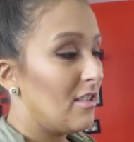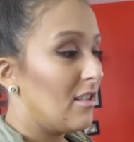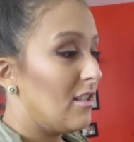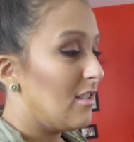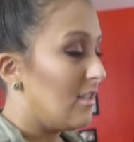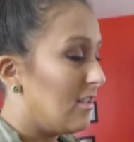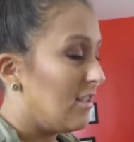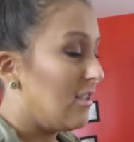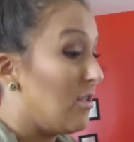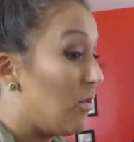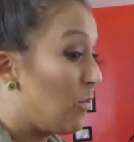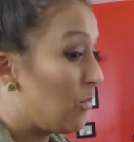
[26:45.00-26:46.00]
This is their
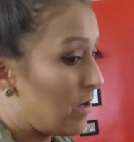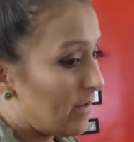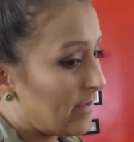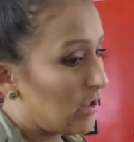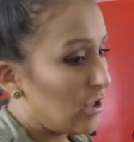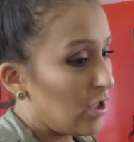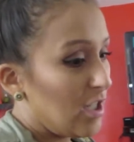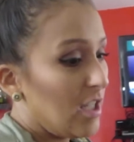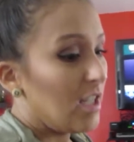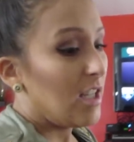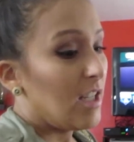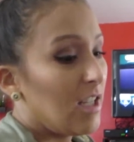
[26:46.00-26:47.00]
year.
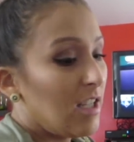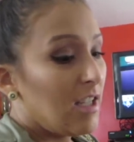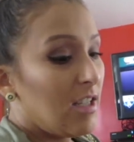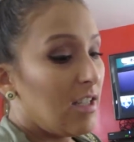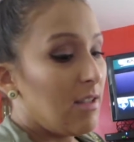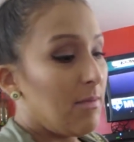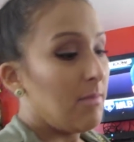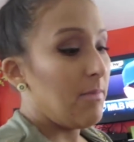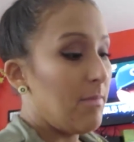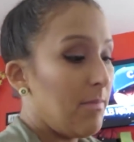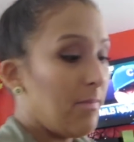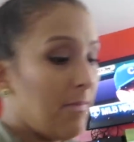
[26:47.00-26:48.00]
Whatever.